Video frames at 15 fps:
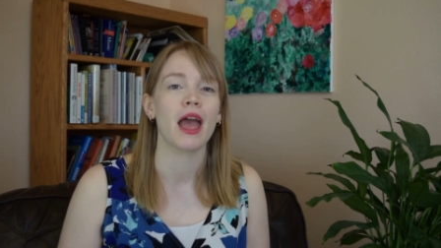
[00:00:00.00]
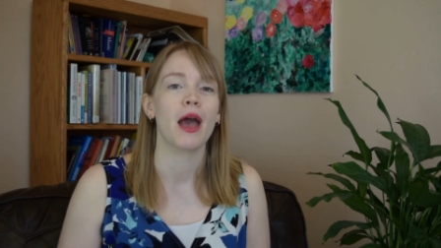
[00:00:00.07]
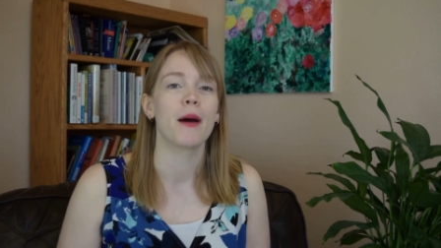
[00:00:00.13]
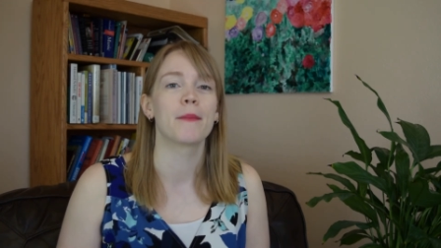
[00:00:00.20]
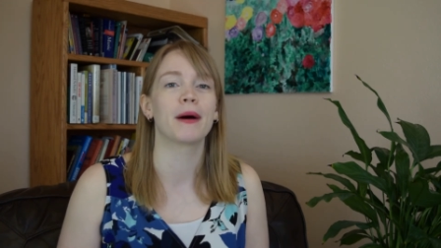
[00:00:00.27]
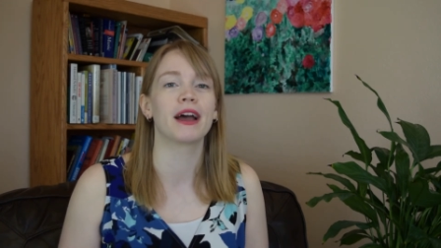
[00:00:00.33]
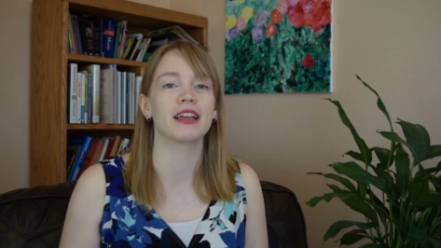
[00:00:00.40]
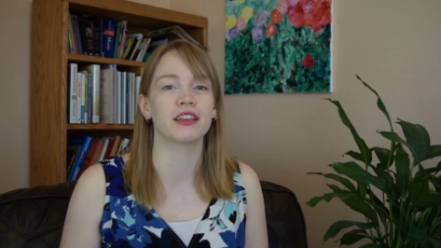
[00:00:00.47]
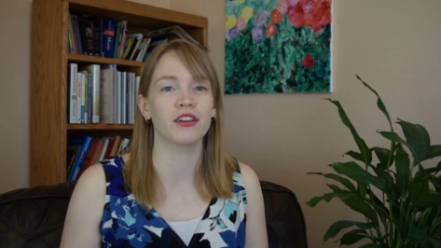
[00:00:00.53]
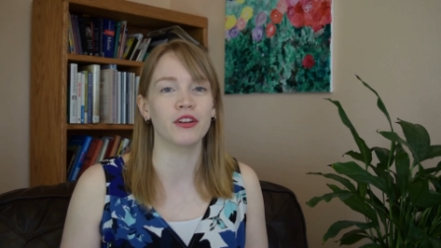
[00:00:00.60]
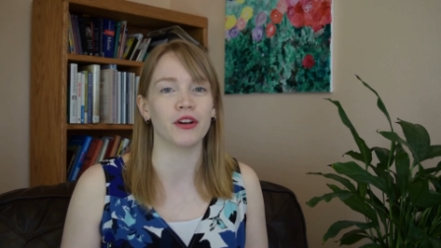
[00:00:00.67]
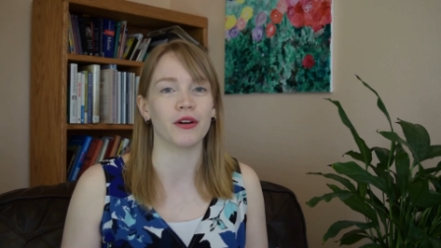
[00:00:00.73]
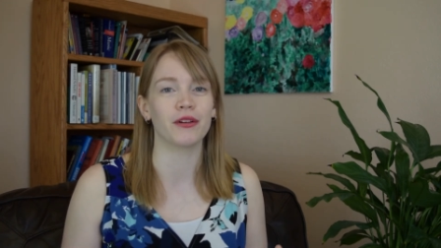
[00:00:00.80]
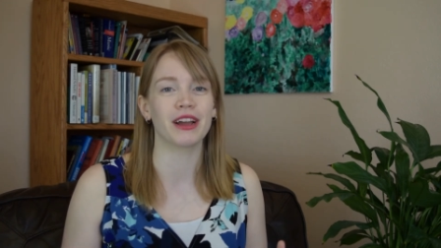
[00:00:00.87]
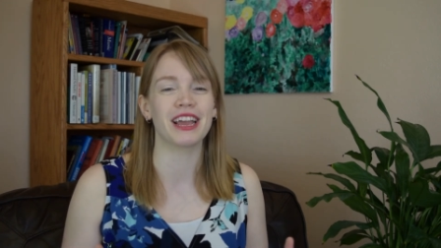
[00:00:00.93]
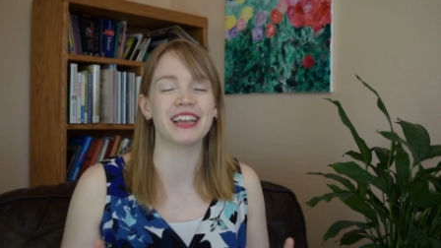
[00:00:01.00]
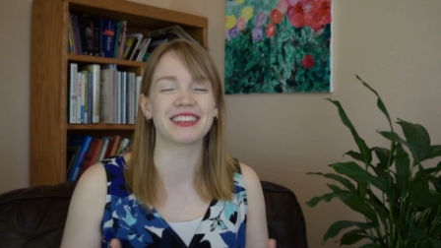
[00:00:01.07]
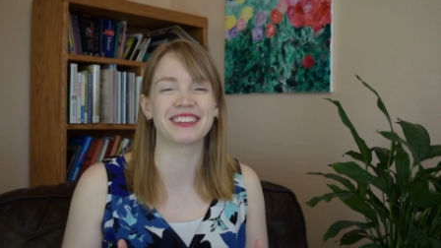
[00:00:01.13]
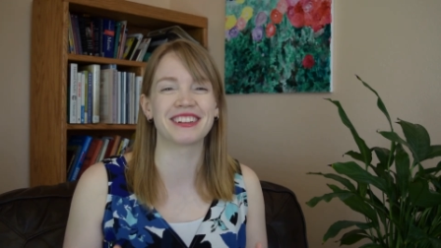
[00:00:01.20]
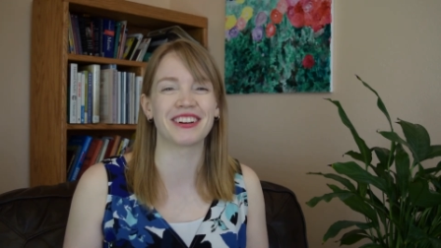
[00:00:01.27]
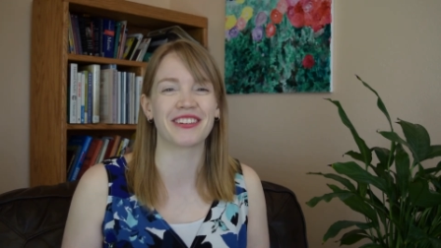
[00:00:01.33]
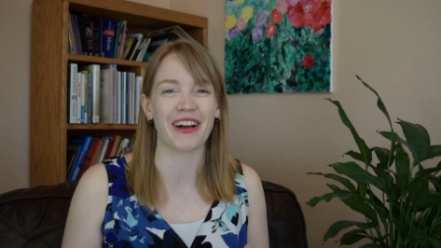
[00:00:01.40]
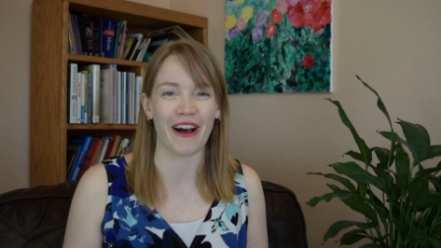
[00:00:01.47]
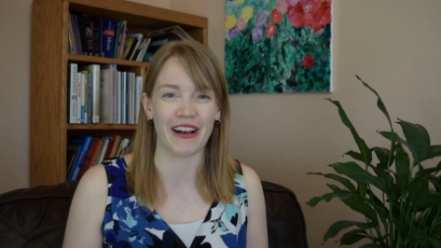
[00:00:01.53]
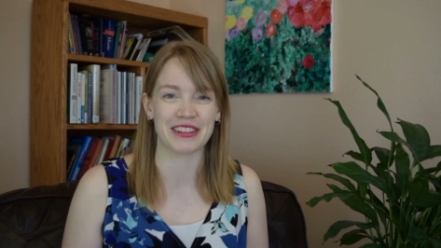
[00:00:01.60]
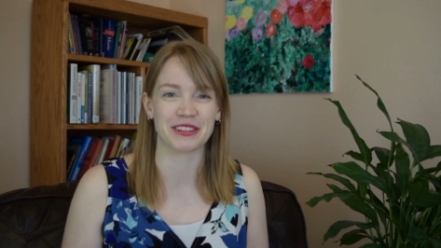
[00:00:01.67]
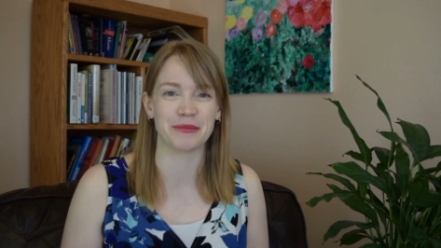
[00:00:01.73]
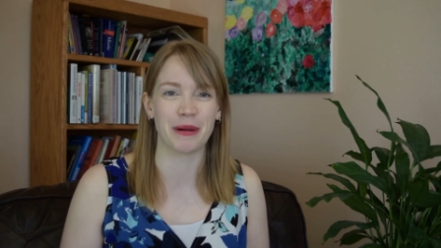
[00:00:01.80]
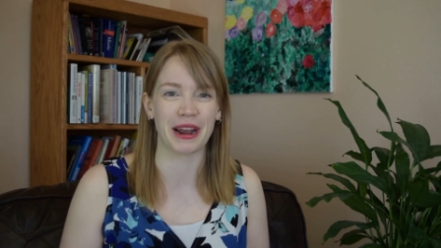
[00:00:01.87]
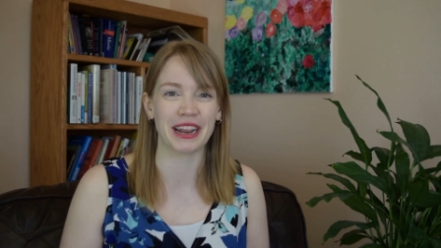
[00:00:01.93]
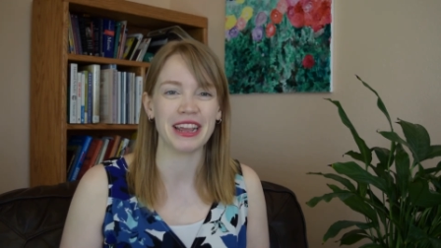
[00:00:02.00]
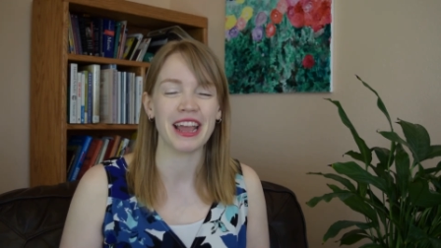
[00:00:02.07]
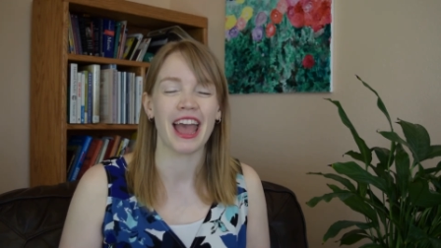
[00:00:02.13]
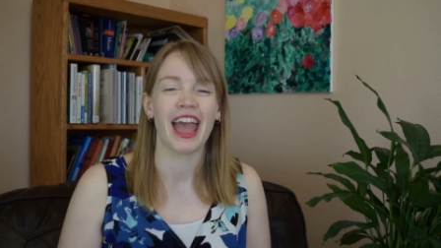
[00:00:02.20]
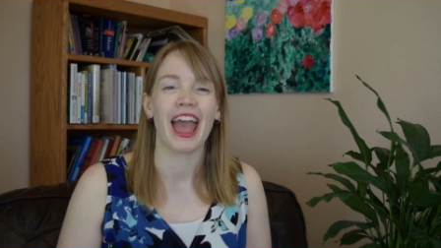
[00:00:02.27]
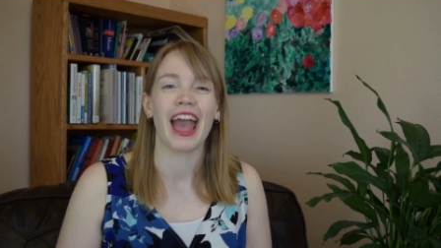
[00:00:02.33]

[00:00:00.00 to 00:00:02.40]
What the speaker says: but you know, it still costs money.